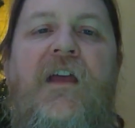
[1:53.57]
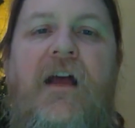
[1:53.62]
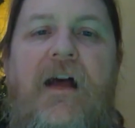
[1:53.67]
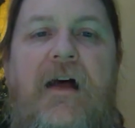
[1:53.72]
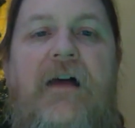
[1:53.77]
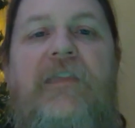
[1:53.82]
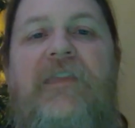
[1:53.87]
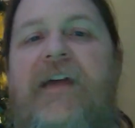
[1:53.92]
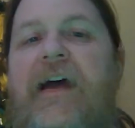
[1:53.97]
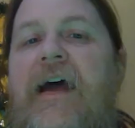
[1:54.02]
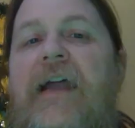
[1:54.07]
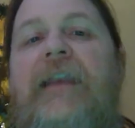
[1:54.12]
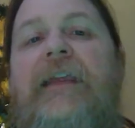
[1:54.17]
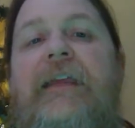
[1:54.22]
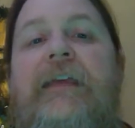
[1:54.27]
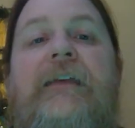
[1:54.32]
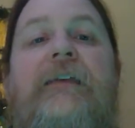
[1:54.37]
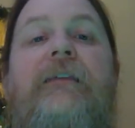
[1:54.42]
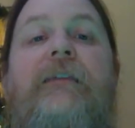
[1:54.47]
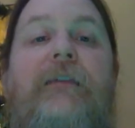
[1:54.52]
That
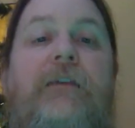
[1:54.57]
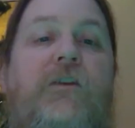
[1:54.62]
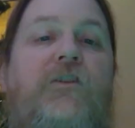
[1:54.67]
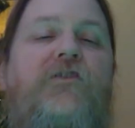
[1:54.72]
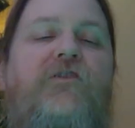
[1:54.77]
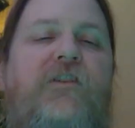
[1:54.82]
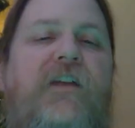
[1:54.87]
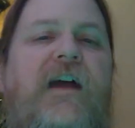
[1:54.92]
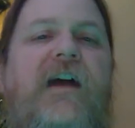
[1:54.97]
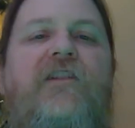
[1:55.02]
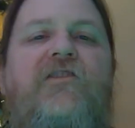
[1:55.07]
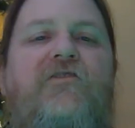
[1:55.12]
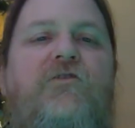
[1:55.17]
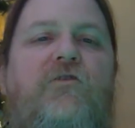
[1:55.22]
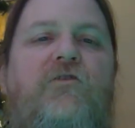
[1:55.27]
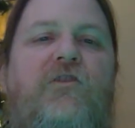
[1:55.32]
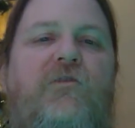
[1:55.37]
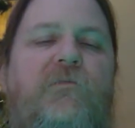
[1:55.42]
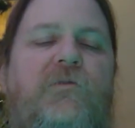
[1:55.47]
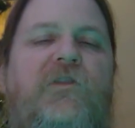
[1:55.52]
is international
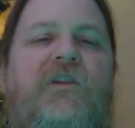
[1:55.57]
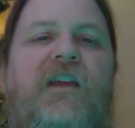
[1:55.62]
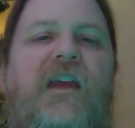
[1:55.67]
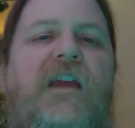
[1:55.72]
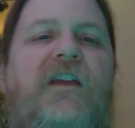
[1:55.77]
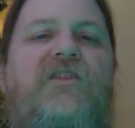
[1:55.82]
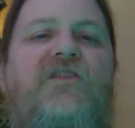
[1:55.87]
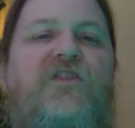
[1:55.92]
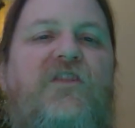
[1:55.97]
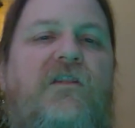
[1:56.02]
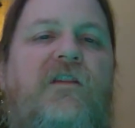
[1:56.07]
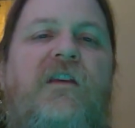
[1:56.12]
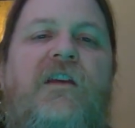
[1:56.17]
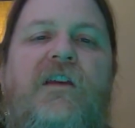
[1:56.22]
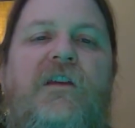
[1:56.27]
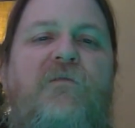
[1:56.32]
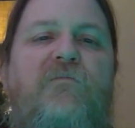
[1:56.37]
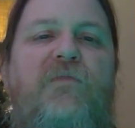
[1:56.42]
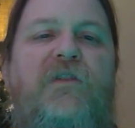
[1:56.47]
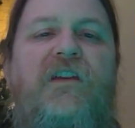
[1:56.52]
communication,
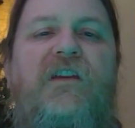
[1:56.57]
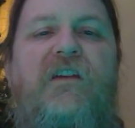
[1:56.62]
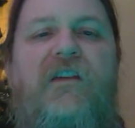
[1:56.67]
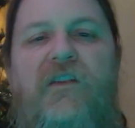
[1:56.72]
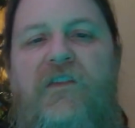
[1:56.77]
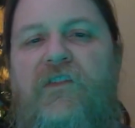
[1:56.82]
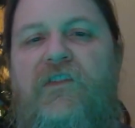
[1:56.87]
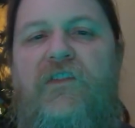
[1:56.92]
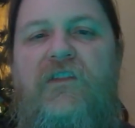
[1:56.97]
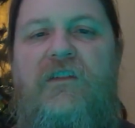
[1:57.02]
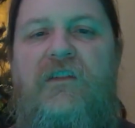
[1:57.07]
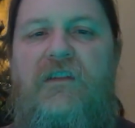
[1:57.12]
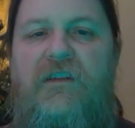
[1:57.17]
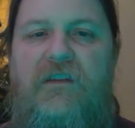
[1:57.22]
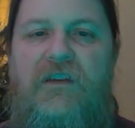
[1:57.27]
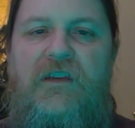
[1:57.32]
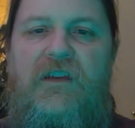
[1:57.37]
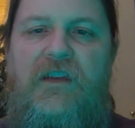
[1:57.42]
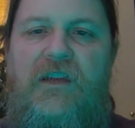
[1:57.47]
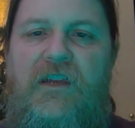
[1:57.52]
because
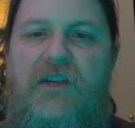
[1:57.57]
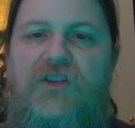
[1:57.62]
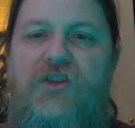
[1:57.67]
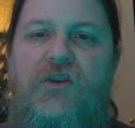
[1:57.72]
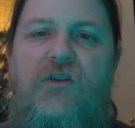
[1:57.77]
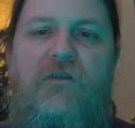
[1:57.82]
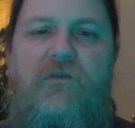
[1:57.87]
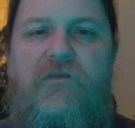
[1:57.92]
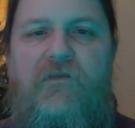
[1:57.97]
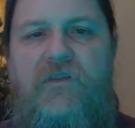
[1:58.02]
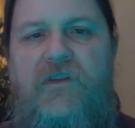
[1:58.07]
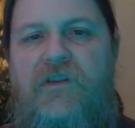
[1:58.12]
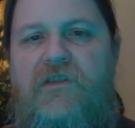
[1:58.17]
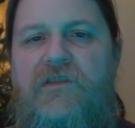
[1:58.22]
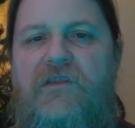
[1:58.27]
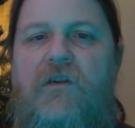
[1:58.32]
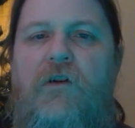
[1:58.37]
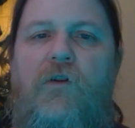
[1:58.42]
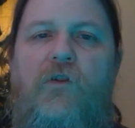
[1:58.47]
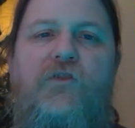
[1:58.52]
each of
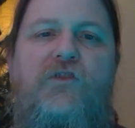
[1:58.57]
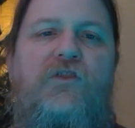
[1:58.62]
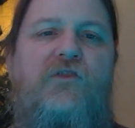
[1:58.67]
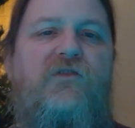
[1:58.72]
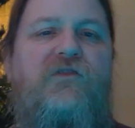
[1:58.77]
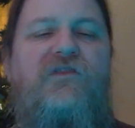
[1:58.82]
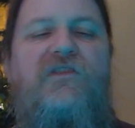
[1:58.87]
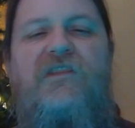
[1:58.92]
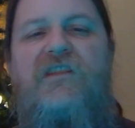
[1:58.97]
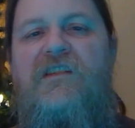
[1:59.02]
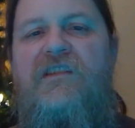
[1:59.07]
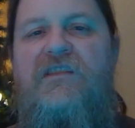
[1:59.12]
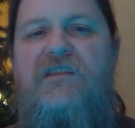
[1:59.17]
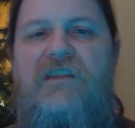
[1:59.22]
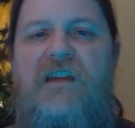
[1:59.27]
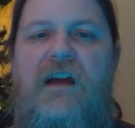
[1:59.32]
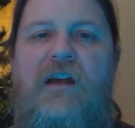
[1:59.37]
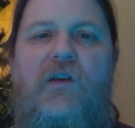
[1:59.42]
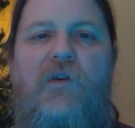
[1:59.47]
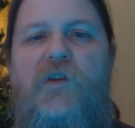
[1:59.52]
these cultures is
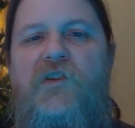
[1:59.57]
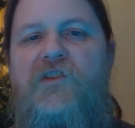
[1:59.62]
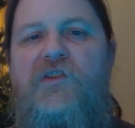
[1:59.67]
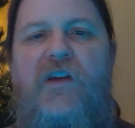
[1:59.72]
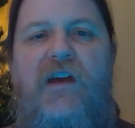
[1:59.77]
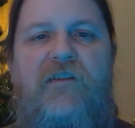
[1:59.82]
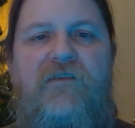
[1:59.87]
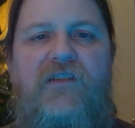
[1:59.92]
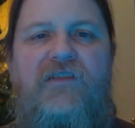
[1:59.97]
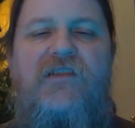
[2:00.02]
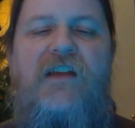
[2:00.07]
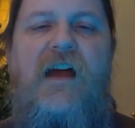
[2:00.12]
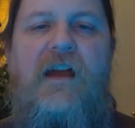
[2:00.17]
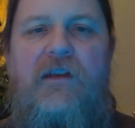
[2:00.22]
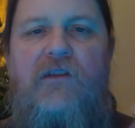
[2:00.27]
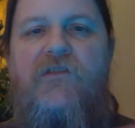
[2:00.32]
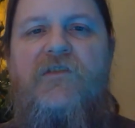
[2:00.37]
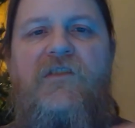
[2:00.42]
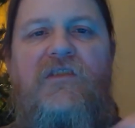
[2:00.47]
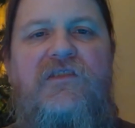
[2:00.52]
not going to have
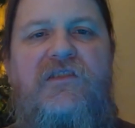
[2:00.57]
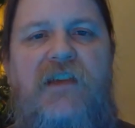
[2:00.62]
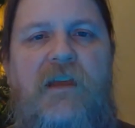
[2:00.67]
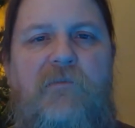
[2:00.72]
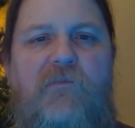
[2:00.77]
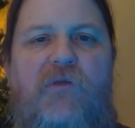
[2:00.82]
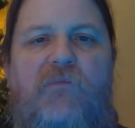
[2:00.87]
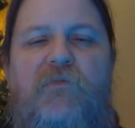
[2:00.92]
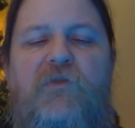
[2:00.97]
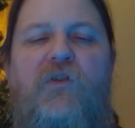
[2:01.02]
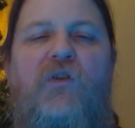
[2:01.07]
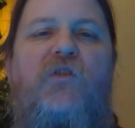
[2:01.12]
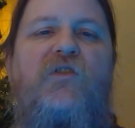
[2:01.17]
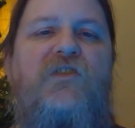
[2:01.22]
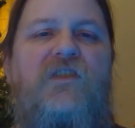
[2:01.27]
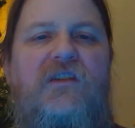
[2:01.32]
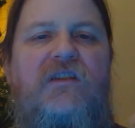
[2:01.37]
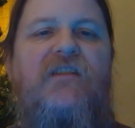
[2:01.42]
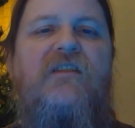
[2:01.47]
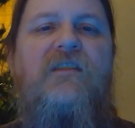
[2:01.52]
exactly the same approach
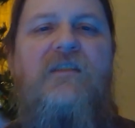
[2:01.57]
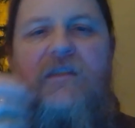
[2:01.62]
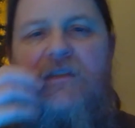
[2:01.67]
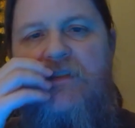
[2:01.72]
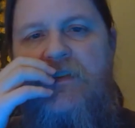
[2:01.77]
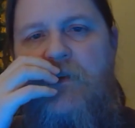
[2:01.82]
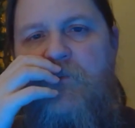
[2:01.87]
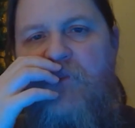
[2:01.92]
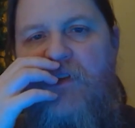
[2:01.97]
and the same